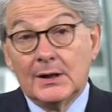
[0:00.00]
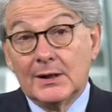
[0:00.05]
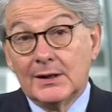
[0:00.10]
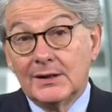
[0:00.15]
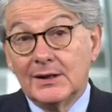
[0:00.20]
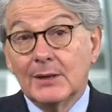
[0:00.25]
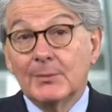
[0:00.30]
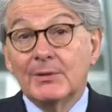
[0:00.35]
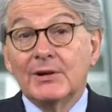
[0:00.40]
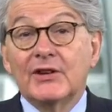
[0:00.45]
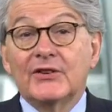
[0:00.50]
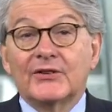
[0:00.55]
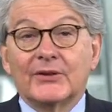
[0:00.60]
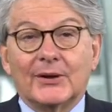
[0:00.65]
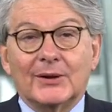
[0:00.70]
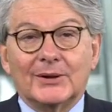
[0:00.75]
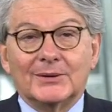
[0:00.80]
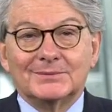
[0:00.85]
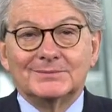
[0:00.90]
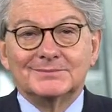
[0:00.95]
Dear
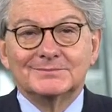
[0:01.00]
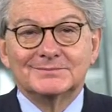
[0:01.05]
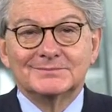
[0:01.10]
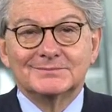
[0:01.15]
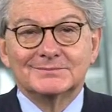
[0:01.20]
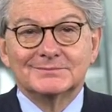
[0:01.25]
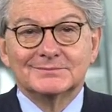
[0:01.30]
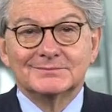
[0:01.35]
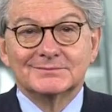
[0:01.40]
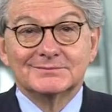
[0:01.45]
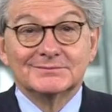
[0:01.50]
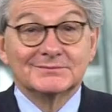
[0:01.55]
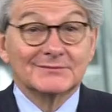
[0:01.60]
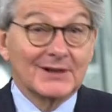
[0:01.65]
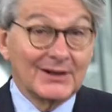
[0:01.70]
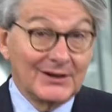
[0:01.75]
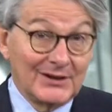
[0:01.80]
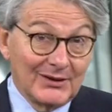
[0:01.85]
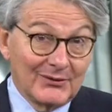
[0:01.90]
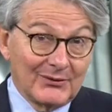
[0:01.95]
Minister,
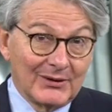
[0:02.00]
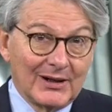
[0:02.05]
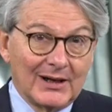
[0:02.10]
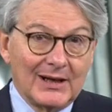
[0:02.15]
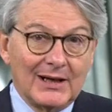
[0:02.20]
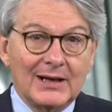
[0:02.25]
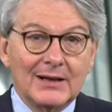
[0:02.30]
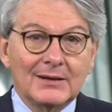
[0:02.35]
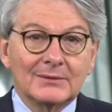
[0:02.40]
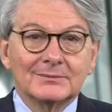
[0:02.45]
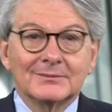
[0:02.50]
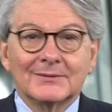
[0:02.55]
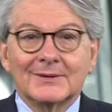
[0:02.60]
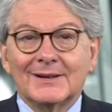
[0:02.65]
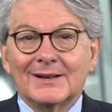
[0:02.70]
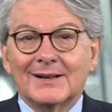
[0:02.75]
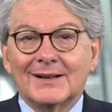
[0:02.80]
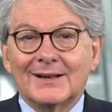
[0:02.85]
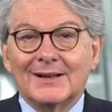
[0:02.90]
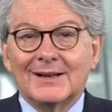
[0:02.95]
dear Vera,
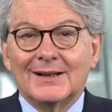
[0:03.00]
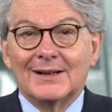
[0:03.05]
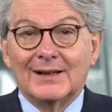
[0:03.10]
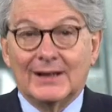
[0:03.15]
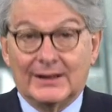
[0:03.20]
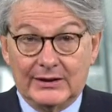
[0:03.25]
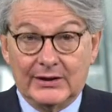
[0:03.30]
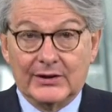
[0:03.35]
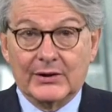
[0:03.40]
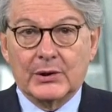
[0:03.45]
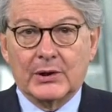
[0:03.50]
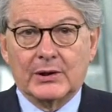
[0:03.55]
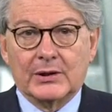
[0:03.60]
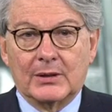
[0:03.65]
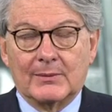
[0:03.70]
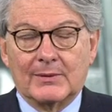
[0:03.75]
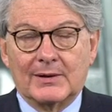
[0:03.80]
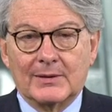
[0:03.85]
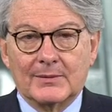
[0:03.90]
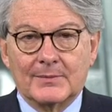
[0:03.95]
ladies and
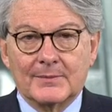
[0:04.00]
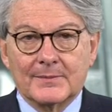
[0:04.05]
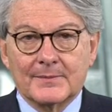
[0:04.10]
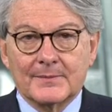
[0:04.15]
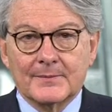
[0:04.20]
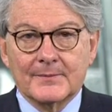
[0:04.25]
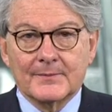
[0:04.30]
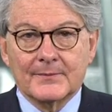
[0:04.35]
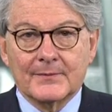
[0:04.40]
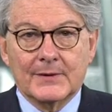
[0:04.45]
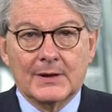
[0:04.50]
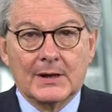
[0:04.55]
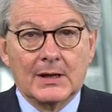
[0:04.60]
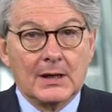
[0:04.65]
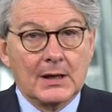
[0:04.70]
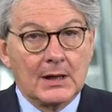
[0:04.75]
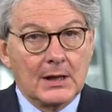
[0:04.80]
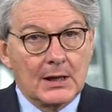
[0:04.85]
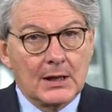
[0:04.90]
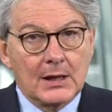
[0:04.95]
gentlemen,
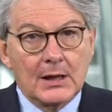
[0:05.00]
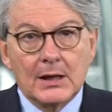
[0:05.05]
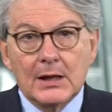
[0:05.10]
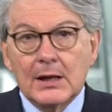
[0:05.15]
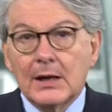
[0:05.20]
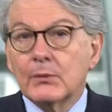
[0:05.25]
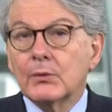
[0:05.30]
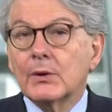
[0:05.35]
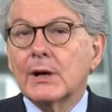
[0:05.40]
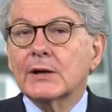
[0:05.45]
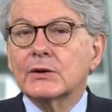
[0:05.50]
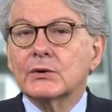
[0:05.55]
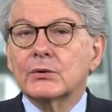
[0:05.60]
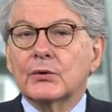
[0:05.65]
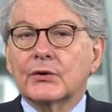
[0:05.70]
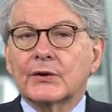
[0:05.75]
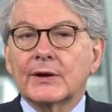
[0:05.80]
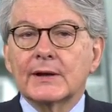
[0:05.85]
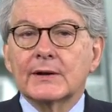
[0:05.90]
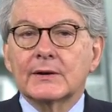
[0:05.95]
I would like to
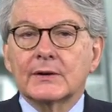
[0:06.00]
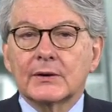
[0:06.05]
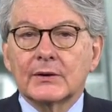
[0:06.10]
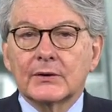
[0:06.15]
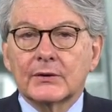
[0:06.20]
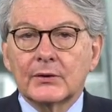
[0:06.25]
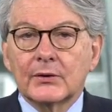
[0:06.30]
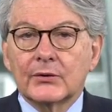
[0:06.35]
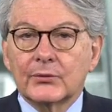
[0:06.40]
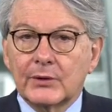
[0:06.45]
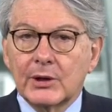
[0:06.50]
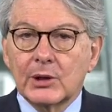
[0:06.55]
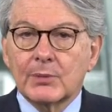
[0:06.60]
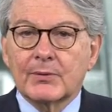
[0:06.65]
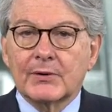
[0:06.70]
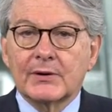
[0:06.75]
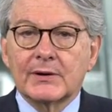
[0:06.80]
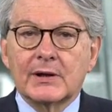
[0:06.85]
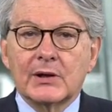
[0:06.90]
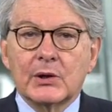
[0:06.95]
thank the Swedish
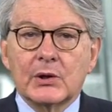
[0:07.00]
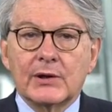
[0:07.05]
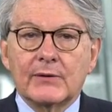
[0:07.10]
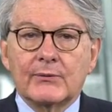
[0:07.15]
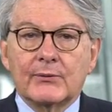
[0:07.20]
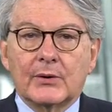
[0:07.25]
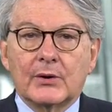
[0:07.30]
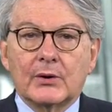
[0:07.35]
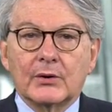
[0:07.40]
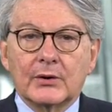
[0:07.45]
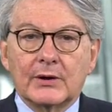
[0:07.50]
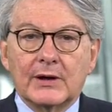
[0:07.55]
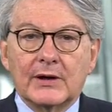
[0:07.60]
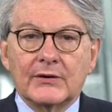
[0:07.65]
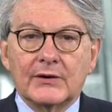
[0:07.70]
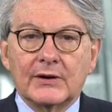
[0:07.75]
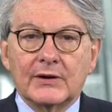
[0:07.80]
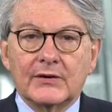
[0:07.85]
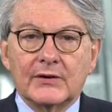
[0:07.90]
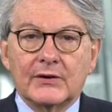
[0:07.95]
Presidency for
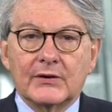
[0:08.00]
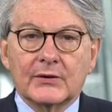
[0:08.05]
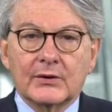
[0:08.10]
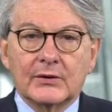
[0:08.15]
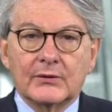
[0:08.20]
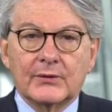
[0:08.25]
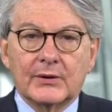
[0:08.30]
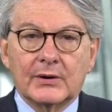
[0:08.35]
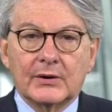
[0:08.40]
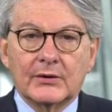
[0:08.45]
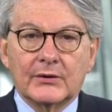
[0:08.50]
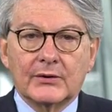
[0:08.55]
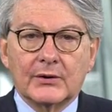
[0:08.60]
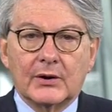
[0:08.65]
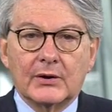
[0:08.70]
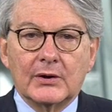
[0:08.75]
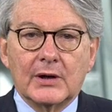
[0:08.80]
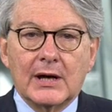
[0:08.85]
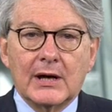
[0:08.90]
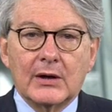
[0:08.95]
organizing this conference
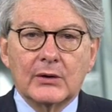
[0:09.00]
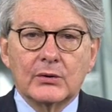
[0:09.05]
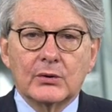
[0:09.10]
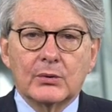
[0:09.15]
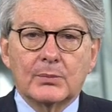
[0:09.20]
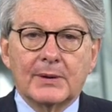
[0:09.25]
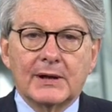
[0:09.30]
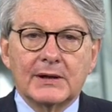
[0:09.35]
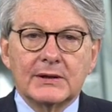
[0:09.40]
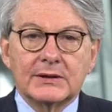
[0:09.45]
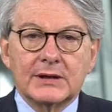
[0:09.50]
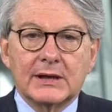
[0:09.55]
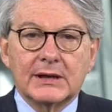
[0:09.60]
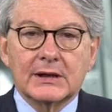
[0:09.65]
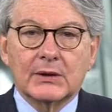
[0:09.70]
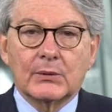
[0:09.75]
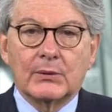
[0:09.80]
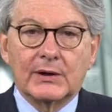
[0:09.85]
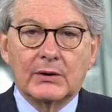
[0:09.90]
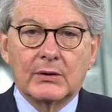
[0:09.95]
on how European
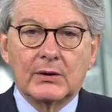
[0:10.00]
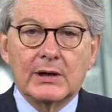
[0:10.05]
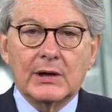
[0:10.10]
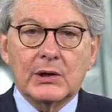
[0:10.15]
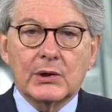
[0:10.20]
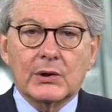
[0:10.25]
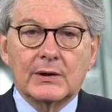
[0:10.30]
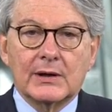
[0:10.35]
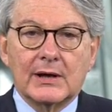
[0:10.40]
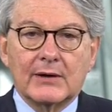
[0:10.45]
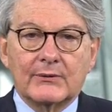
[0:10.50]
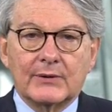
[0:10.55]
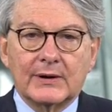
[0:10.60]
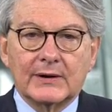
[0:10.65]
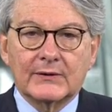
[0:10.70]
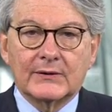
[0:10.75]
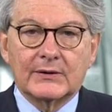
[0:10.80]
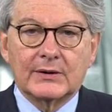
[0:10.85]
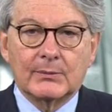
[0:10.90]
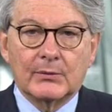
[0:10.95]
tech regulation
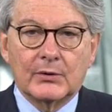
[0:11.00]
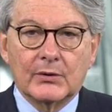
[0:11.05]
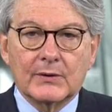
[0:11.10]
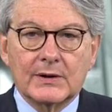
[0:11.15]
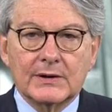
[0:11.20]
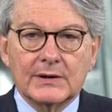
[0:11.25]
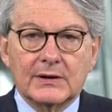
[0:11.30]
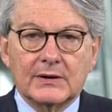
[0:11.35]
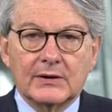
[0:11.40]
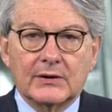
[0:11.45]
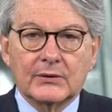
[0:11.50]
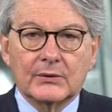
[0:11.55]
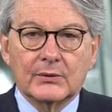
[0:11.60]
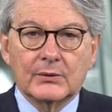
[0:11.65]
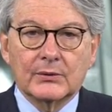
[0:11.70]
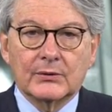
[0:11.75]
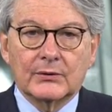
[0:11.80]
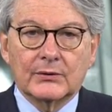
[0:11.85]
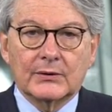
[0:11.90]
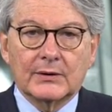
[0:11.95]
affects democratic
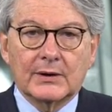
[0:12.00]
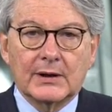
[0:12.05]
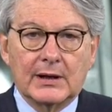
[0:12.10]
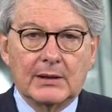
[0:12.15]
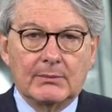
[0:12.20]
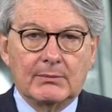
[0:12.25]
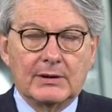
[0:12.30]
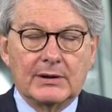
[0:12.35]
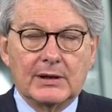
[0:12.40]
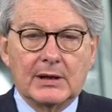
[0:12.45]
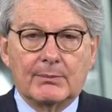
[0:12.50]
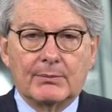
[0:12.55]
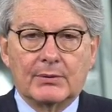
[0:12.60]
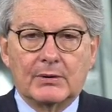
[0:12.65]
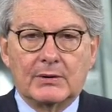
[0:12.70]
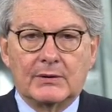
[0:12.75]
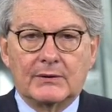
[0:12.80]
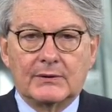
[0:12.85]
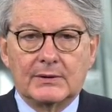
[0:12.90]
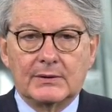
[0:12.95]
discourse and media
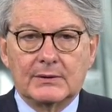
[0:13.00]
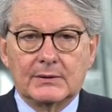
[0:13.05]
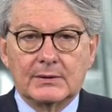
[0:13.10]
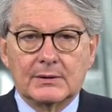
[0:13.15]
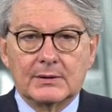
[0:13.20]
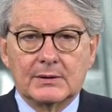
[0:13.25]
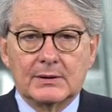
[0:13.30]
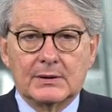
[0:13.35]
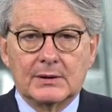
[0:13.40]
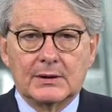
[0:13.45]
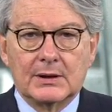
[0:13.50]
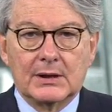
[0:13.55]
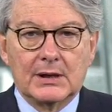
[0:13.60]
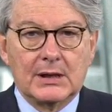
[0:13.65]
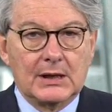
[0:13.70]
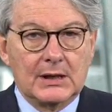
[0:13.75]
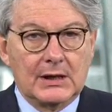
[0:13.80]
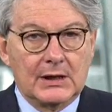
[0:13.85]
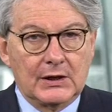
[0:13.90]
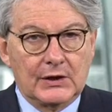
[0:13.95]
policy.
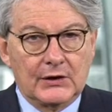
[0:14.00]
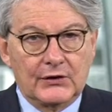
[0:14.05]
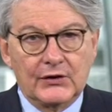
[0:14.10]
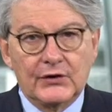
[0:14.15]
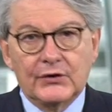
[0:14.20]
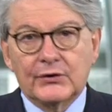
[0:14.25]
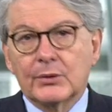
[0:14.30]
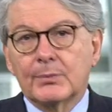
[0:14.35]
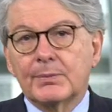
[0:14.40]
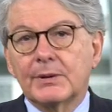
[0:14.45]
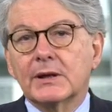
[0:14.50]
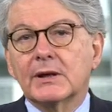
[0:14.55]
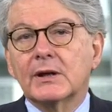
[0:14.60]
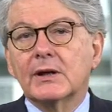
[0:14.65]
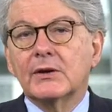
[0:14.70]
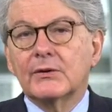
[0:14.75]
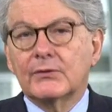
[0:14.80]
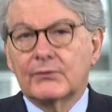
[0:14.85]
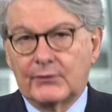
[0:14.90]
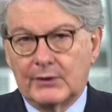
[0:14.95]
This topic
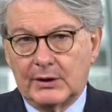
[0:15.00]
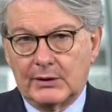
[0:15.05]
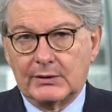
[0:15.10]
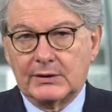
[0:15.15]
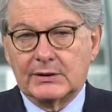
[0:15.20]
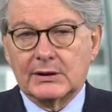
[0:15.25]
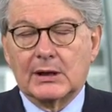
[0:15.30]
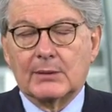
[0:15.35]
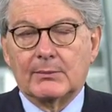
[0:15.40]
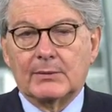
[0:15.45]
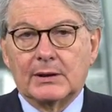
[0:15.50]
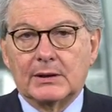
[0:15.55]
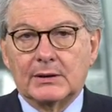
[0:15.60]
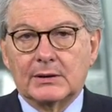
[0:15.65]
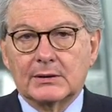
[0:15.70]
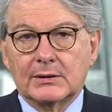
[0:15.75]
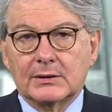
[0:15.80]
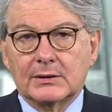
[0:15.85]
is very timely.